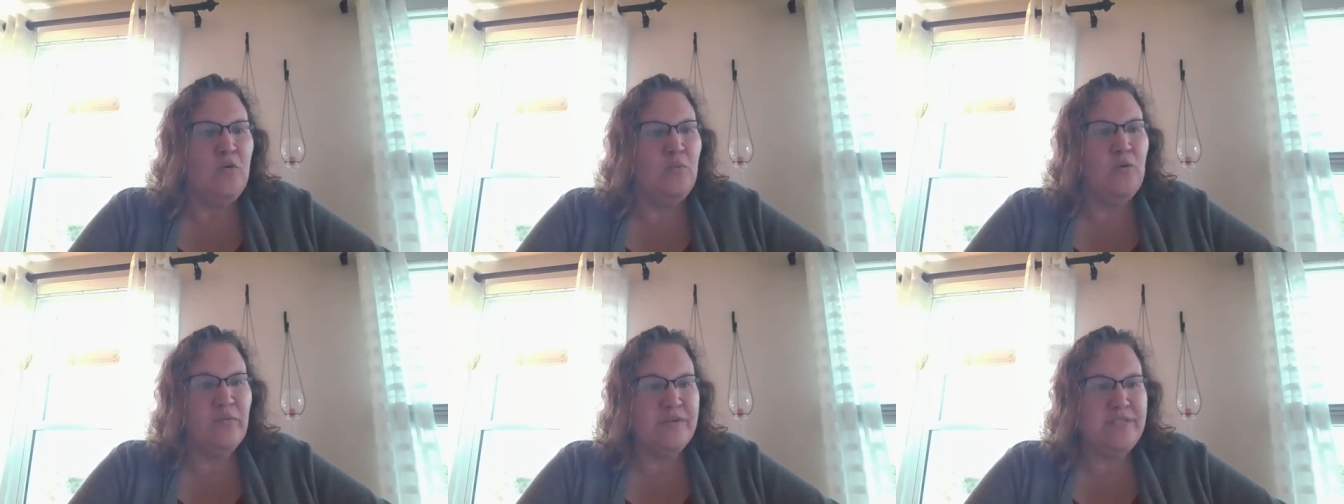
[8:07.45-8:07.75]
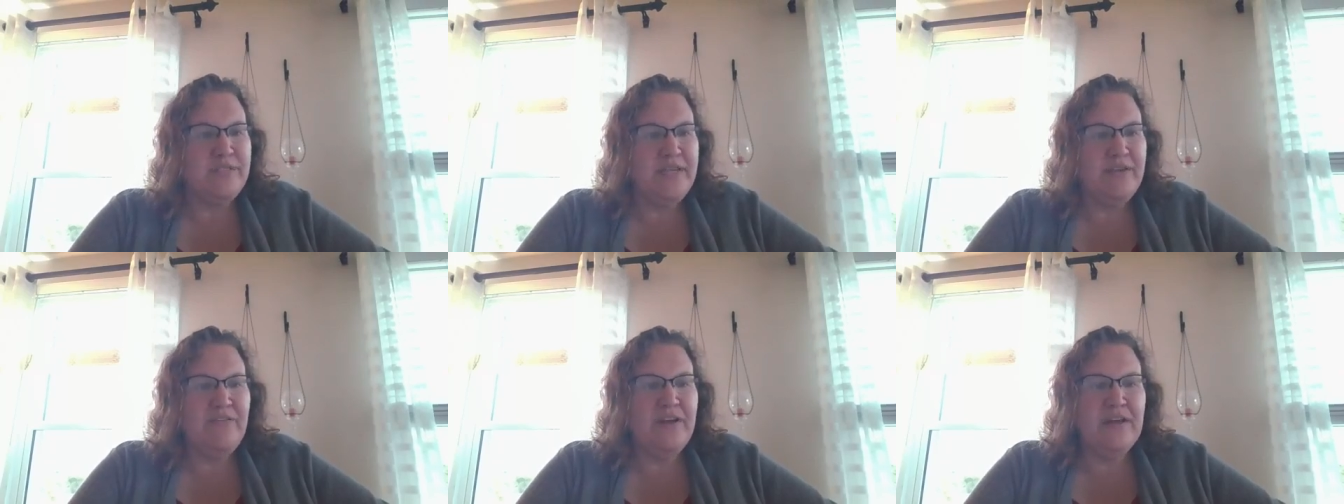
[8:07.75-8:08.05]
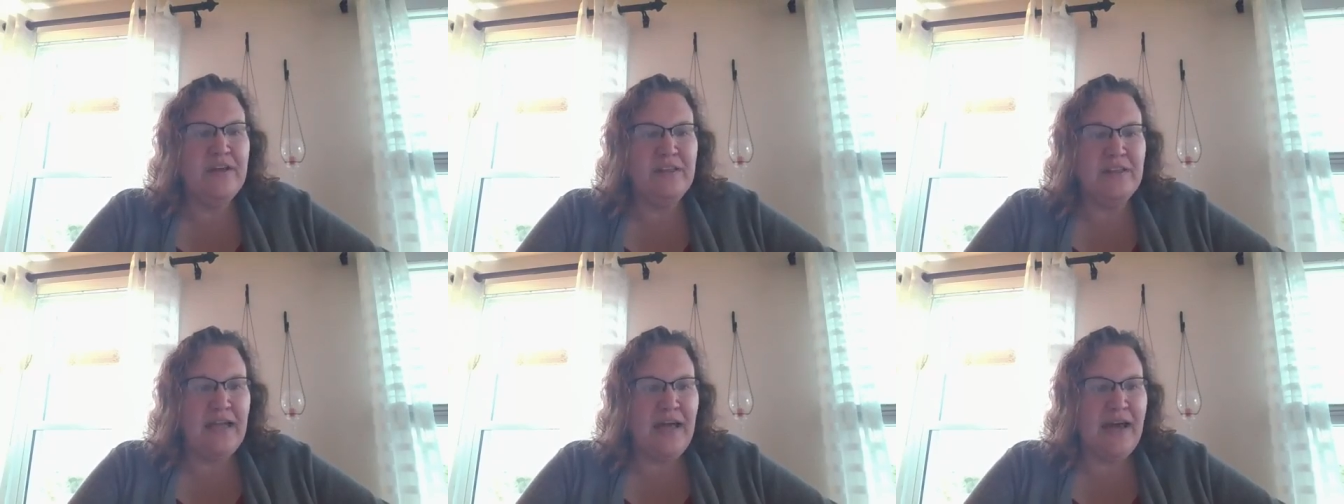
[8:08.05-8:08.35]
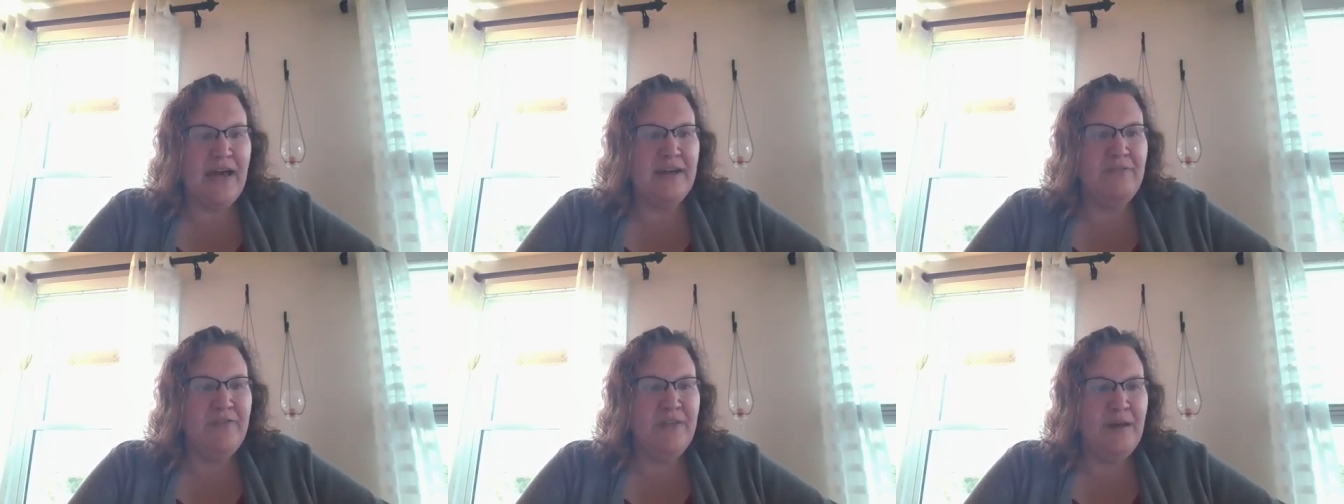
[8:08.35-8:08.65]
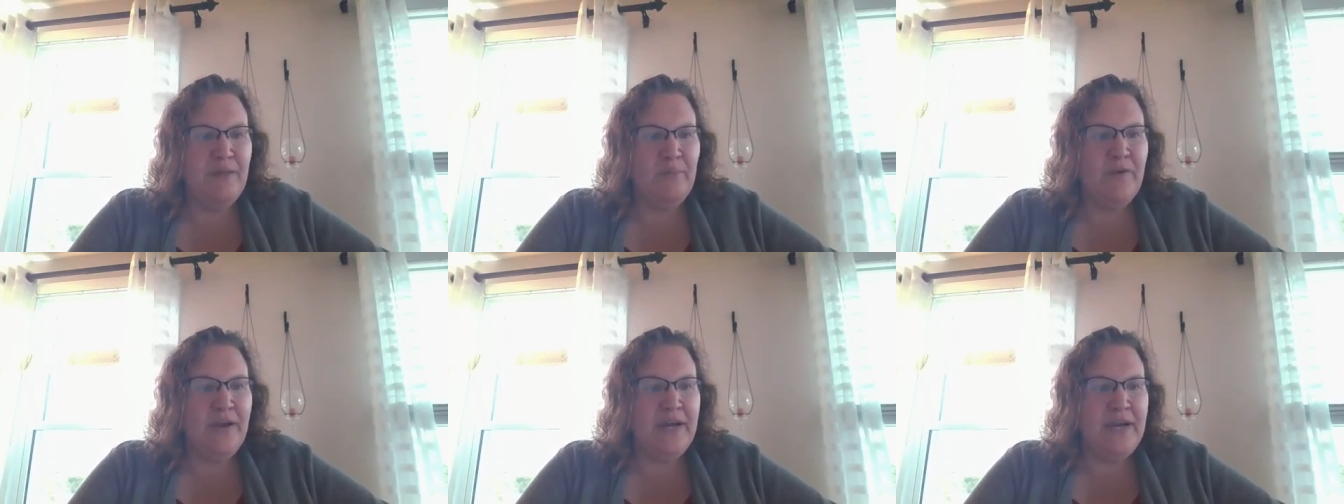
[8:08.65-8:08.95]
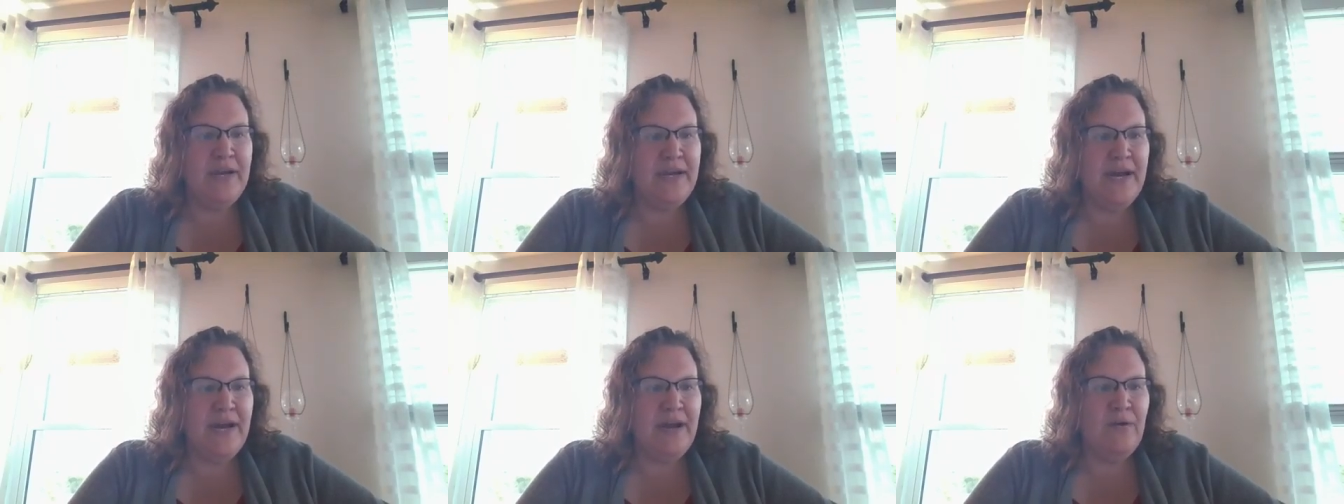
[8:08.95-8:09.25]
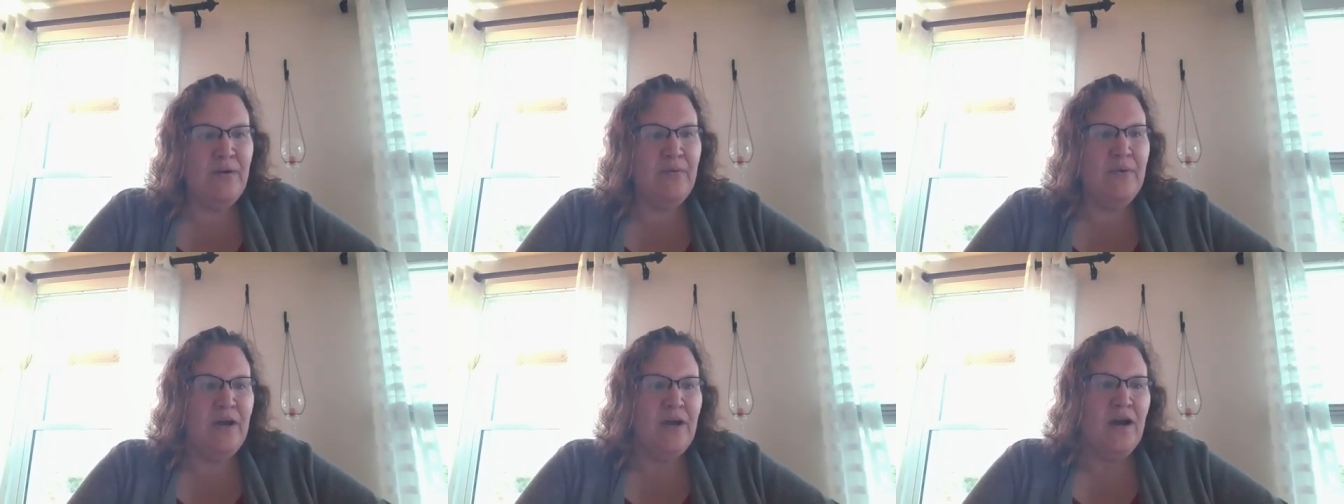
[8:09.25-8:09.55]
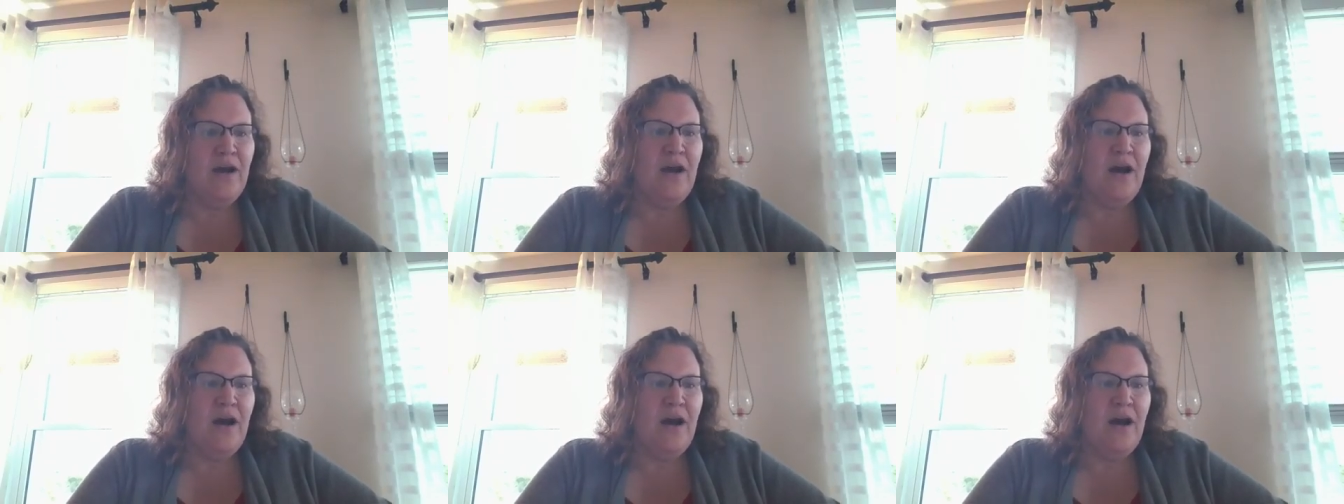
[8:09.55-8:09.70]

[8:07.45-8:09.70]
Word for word: We're receiving a lot of them right now.